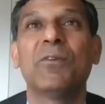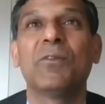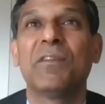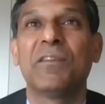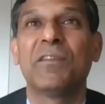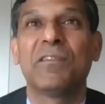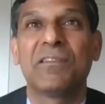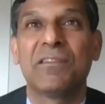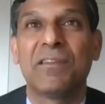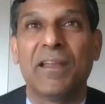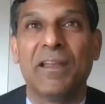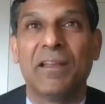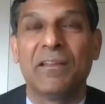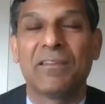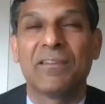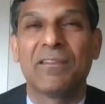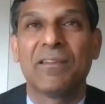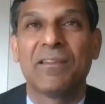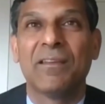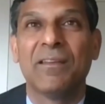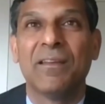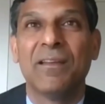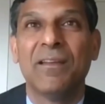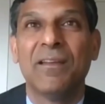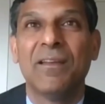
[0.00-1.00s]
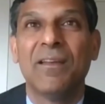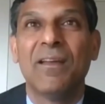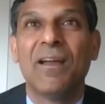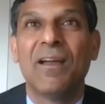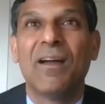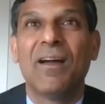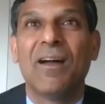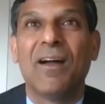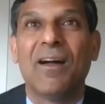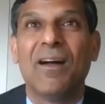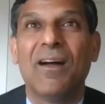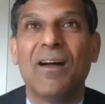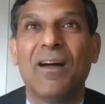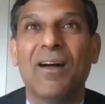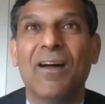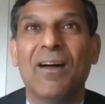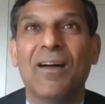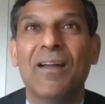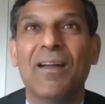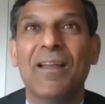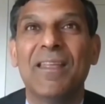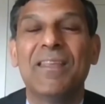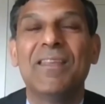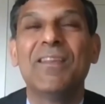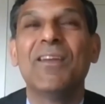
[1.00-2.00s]
to the states,
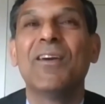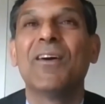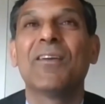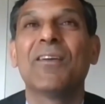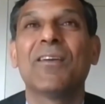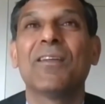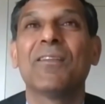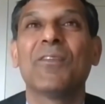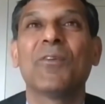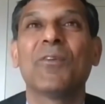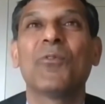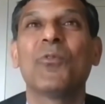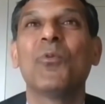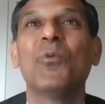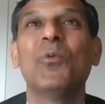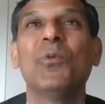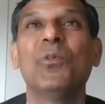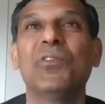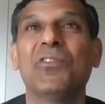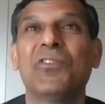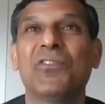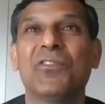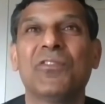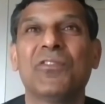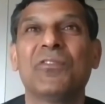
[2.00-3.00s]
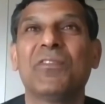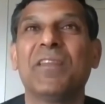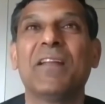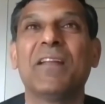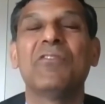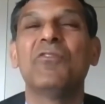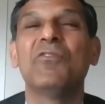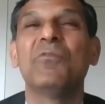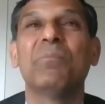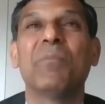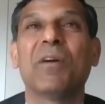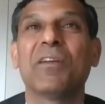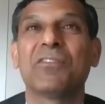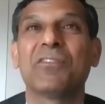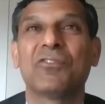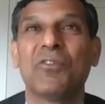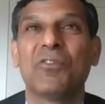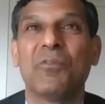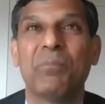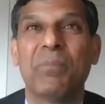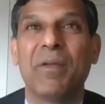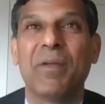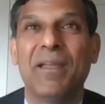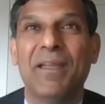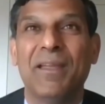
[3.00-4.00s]
here are the rules that you must
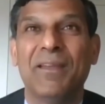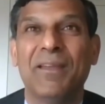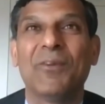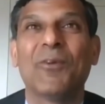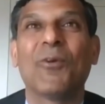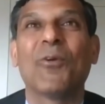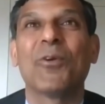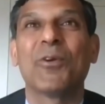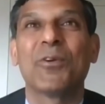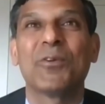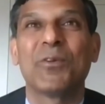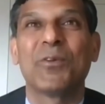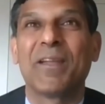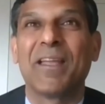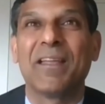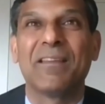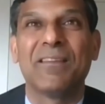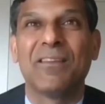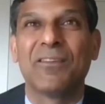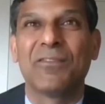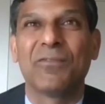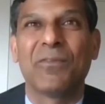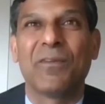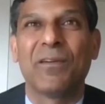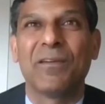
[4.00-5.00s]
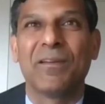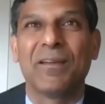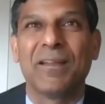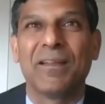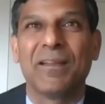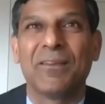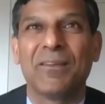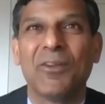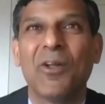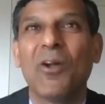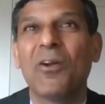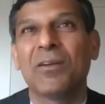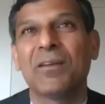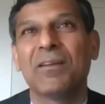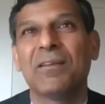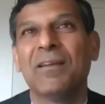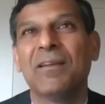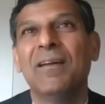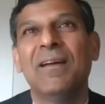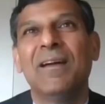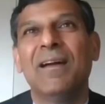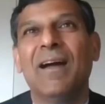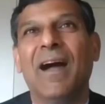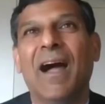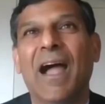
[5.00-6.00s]
obey in order to get this funding. Not,
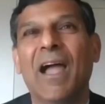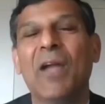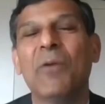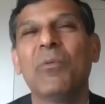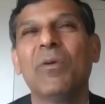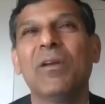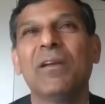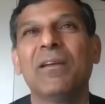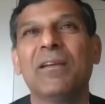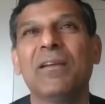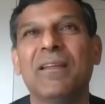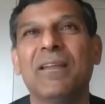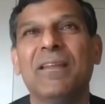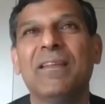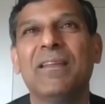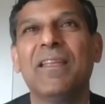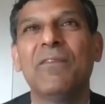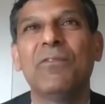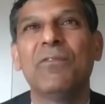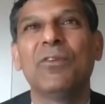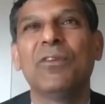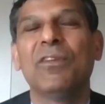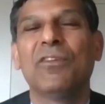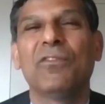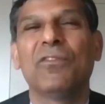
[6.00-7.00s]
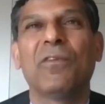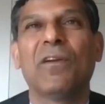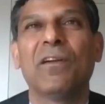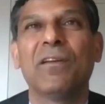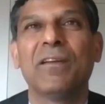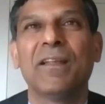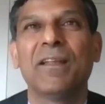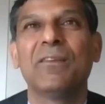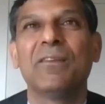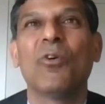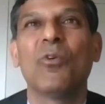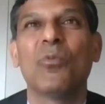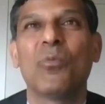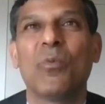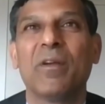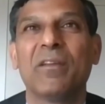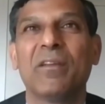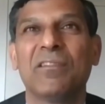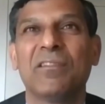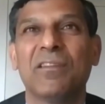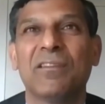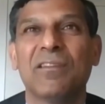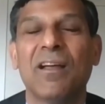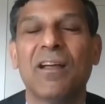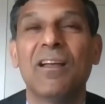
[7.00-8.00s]
I will give you this funding, no
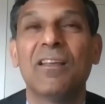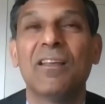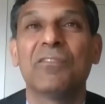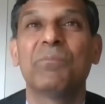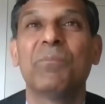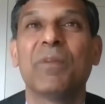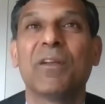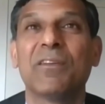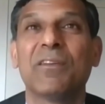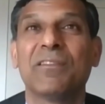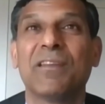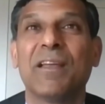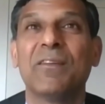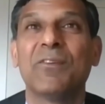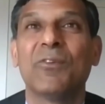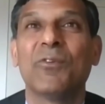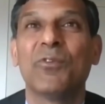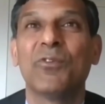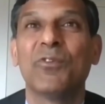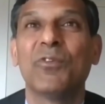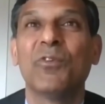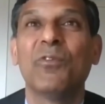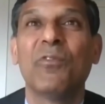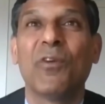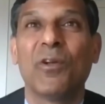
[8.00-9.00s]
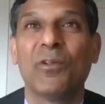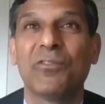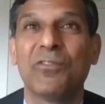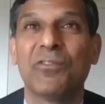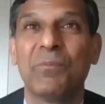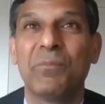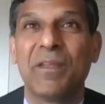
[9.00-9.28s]
questions asked, because I know you've also